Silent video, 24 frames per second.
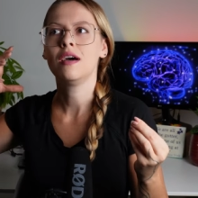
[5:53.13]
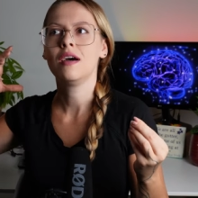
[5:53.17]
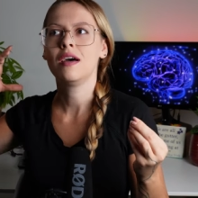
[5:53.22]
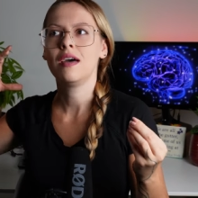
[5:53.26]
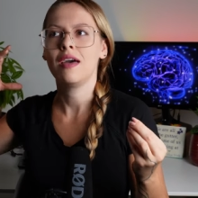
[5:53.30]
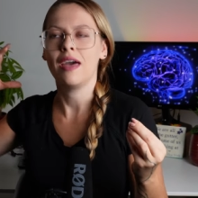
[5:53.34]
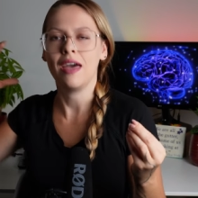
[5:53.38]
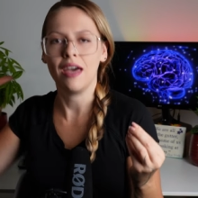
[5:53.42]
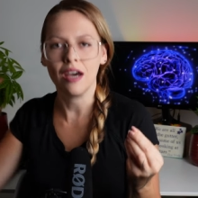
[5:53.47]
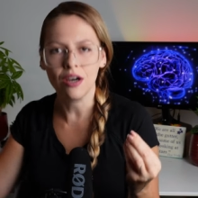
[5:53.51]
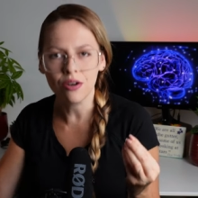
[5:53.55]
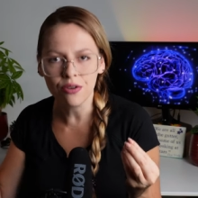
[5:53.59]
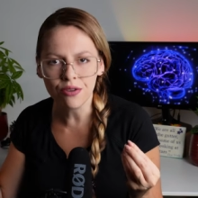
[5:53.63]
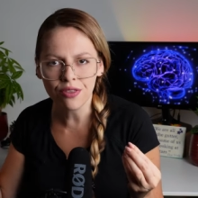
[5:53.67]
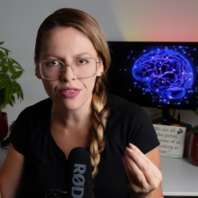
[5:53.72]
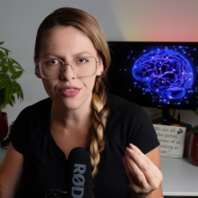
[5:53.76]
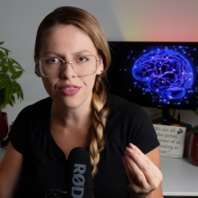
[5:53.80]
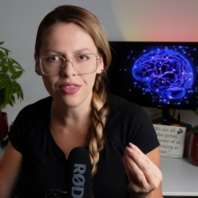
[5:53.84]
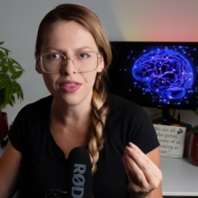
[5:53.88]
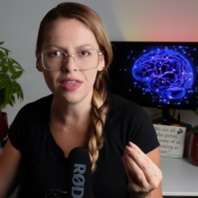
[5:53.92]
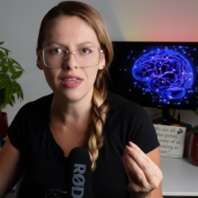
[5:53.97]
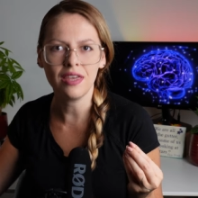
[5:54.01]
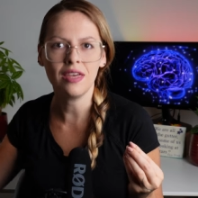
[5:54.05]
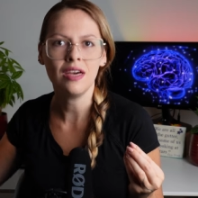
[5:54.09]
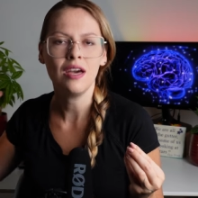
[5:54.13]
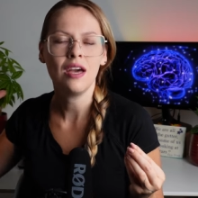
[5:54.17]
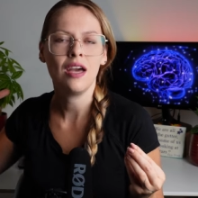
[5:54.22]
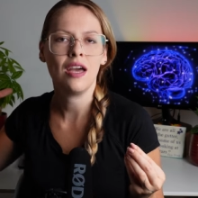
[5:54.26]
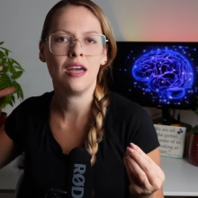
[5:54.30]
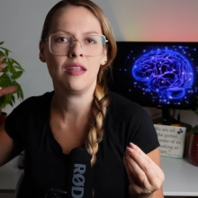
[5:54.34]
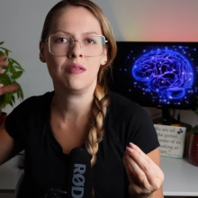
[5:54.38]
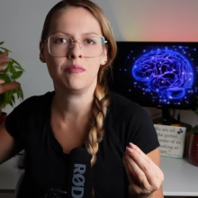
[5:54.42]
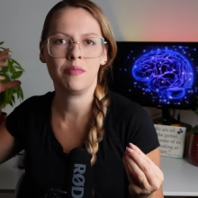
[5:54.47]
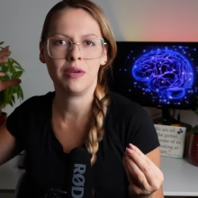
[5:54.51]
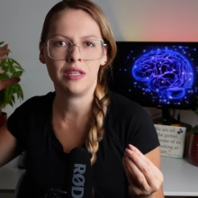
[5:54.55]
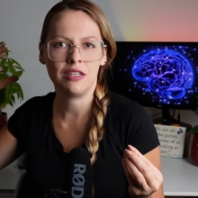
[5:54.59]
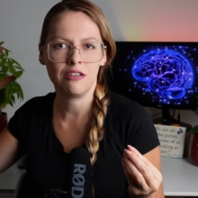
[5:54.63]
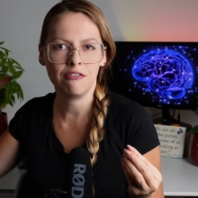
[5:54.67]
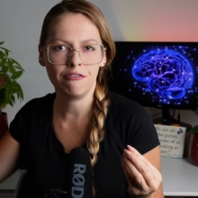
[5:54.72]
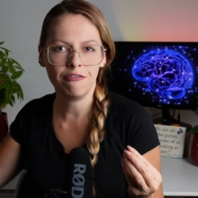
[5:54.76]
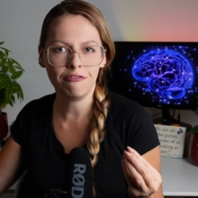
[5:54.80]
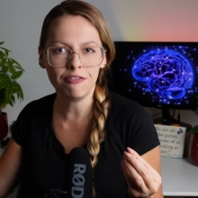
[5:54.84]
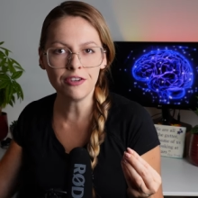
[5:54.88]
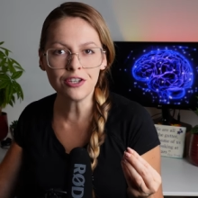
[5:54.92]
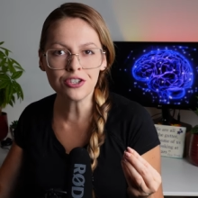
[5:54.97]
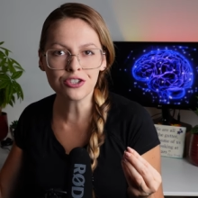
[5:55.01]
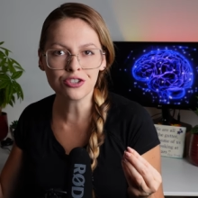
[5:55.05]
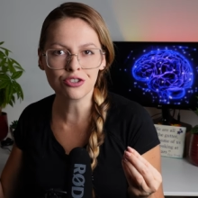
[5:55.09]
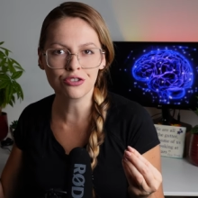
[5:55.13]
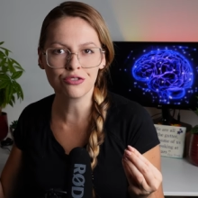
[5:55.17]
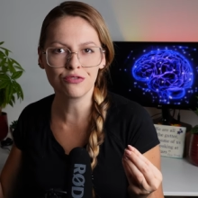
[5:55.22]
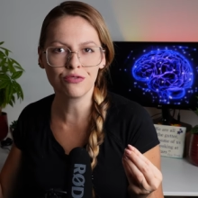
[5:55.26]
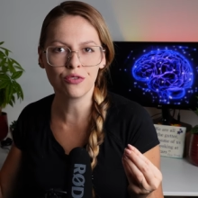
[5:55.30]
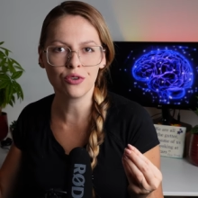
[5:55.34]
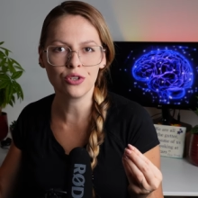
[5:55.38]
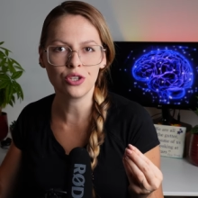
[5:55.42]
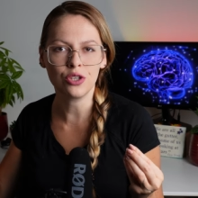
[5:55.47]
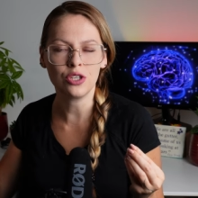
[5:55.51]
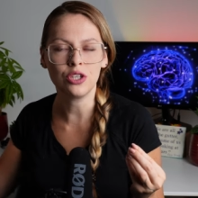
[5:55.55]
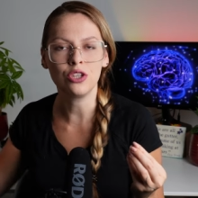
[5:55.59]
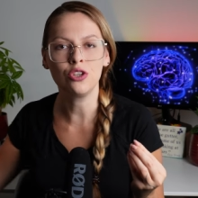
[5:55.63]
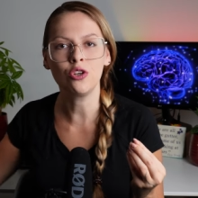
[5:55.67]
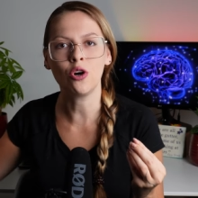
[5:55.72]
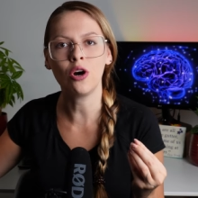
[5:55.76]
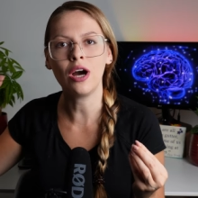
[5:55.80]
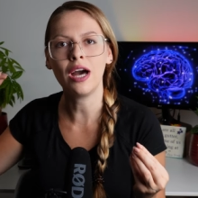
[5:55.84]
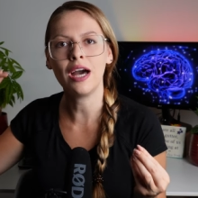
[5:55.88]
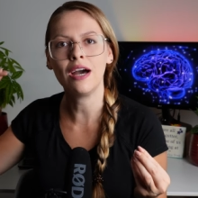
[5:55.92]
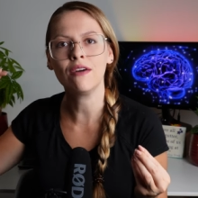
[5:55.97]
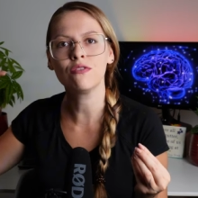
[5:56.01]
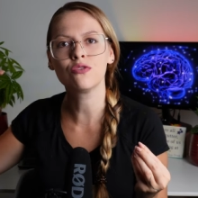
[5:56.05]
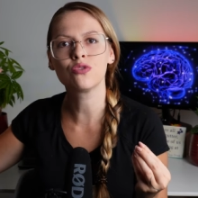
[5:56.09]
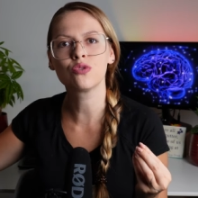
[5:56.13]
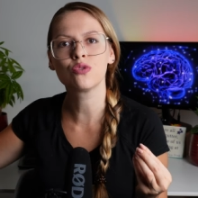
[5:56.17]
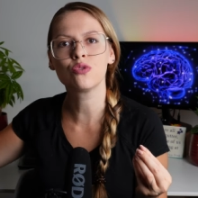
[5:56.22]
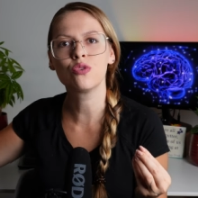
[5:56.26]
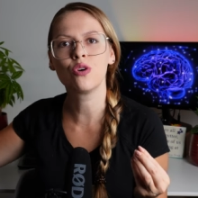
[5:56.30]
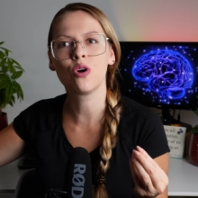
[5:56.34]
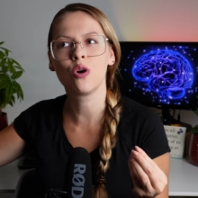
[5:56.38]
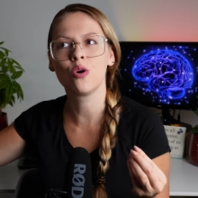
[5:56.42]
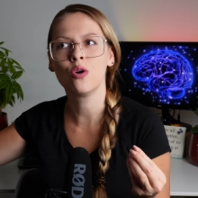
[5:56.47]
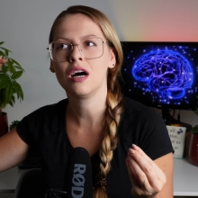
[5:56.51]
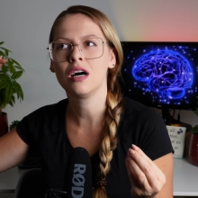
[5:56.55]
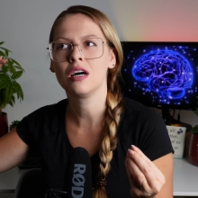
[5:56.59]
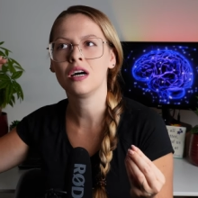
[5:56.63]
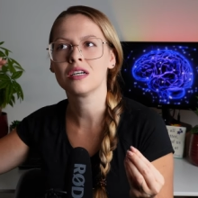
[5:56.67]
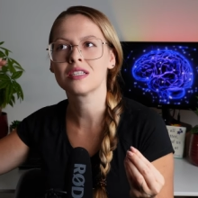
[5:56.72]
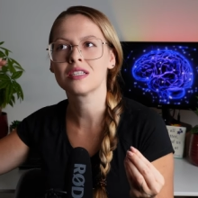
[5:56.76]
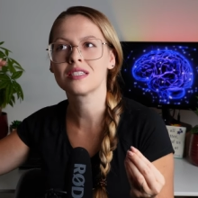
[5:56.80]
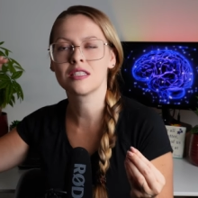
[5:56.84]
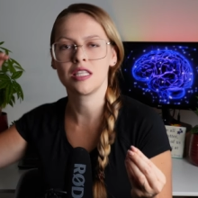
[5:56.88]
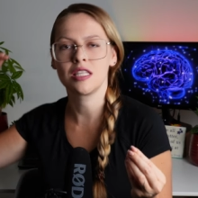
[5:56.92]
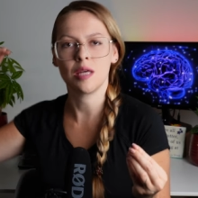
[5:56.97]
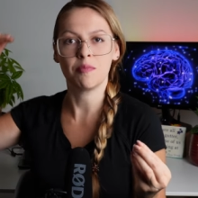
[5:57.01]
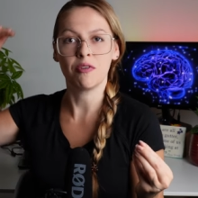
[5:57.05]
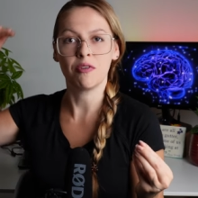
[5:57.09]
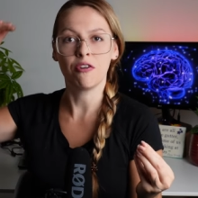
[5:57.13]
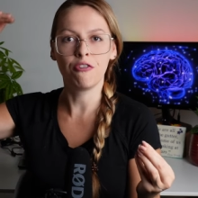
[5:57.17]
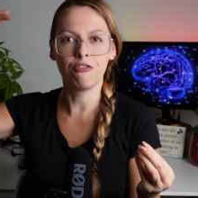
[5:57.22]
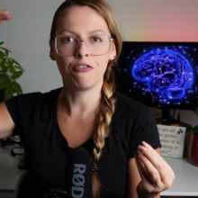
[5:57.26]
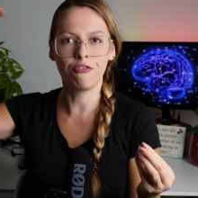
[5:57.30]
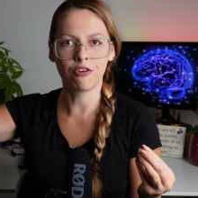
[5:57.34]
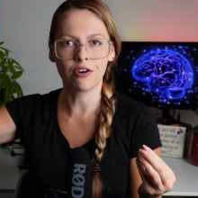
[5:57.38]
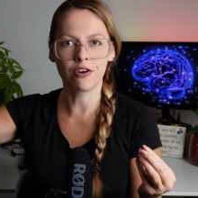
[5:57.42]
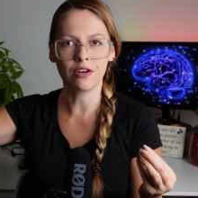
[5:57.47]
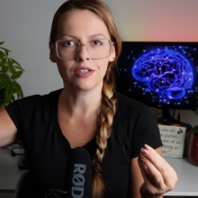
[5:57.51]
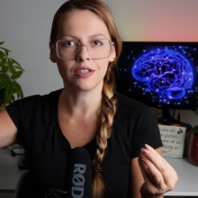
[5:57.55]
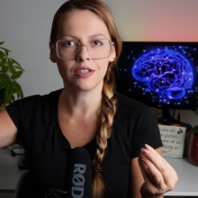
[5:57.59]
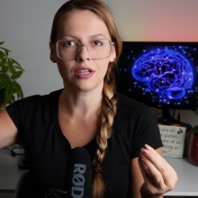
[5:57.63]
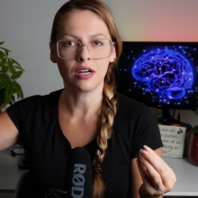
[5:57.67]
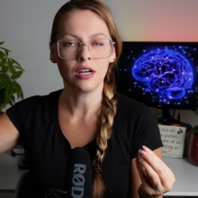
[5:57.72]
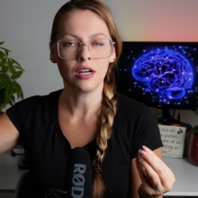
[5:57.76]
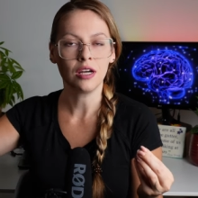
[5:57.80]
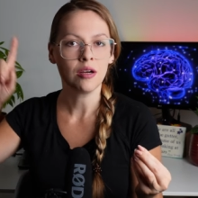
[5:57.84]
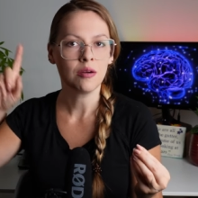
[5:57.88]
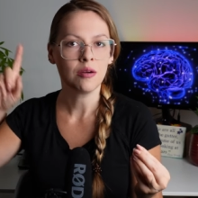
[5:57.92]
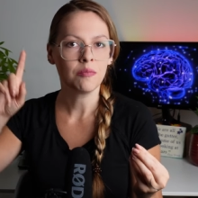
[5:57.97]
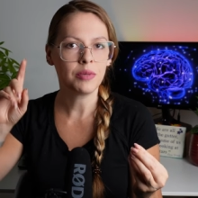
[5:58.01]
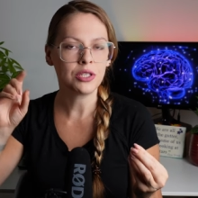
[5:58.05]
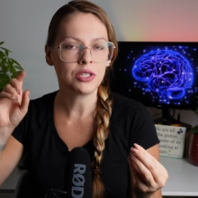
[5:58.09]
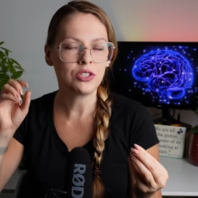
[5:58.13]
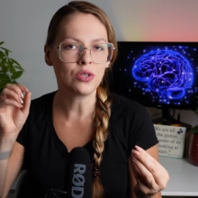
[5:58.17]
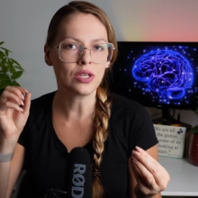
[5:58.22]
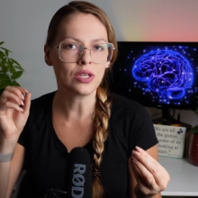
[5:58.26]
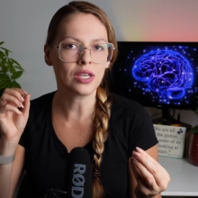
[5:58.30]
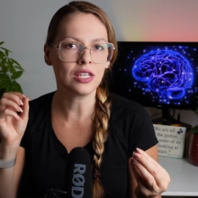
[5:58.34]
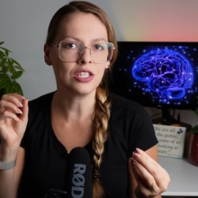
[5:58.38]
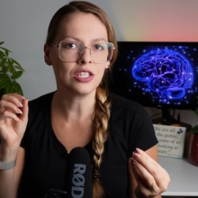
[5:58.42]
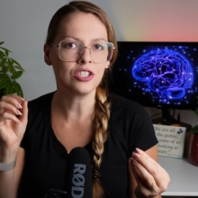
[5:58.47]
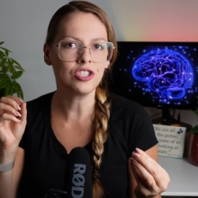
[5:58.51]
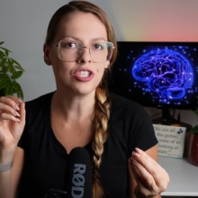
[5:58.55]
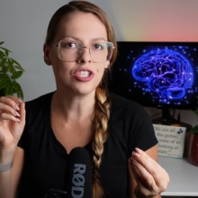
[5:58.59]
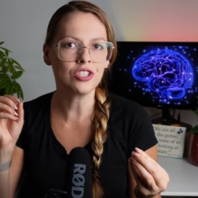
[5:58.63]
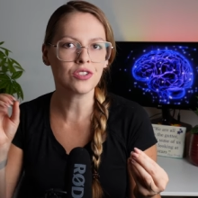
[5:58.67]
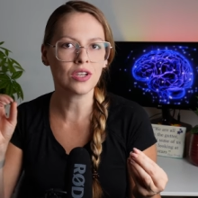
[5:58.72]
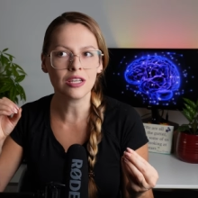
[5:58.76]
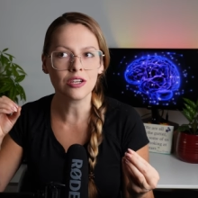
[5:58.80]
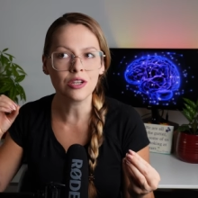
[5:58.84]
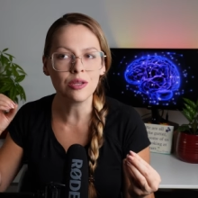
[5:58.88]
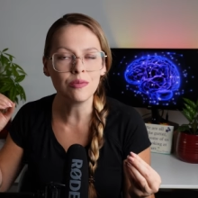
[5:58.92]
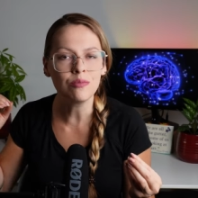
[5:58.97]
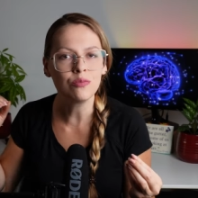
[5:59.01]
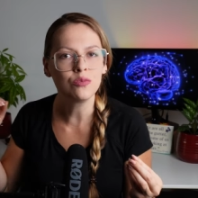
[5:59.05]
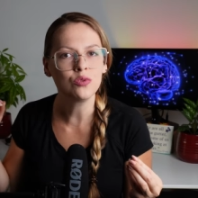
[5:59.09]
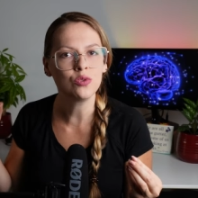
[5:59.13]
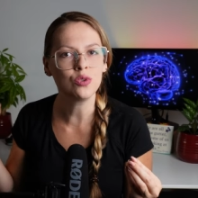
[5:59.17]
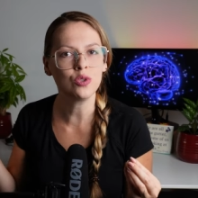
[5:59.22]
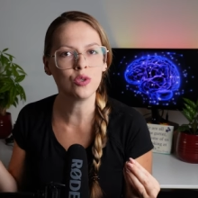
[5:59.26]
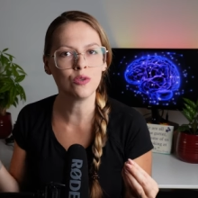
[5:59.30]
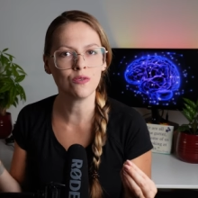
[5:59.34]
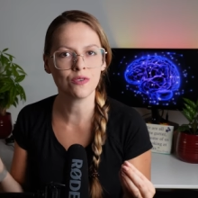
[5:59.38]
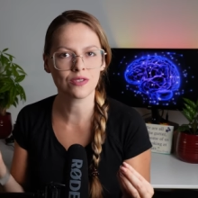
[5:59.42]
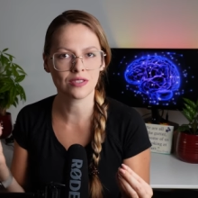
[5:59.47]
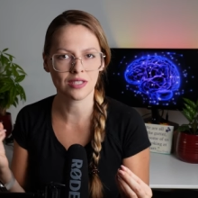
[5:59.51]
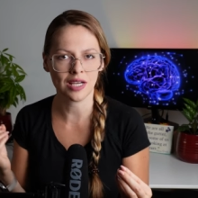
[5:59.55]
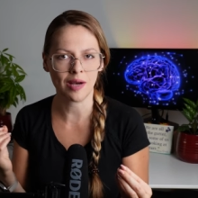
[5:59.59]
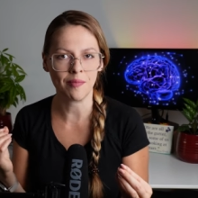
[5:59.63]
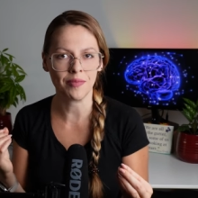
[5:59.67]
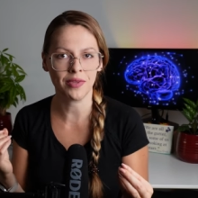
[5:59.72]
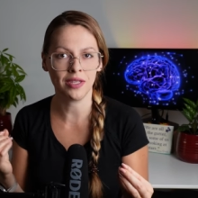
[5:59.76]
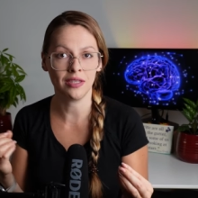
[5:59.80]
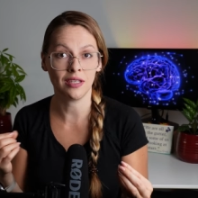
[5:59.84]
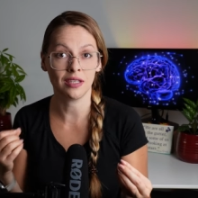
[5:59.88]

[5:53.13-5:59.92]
healthy and beneficial for you. You don't have to go a step further, but you can just remove something